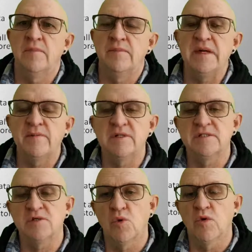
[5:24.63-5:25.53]

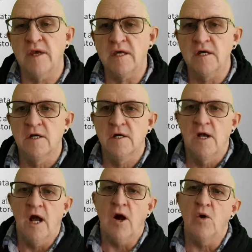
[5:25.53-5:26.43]
pigment or ink
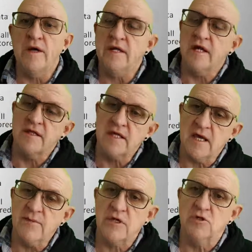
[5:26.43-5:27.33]
or any other
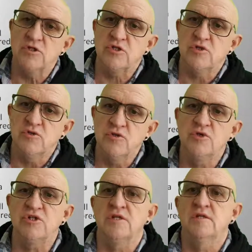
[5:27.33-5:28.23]
chemical that you
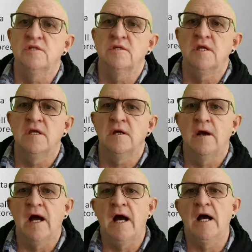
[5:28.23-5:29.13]
use in the
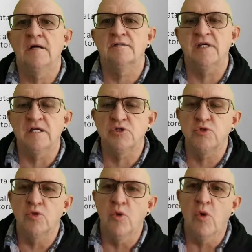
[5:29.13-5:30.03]

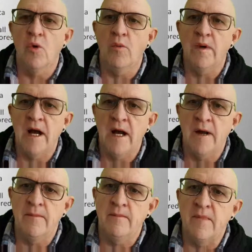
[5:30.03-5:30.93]
tattoo or
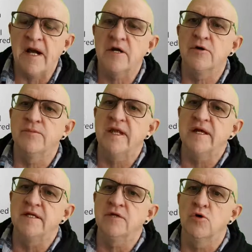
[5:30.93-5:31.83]

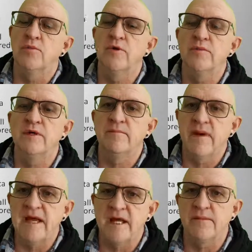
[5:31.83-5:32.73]
microblading or permanent
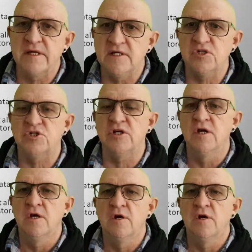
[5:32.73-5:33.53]
makeup industry,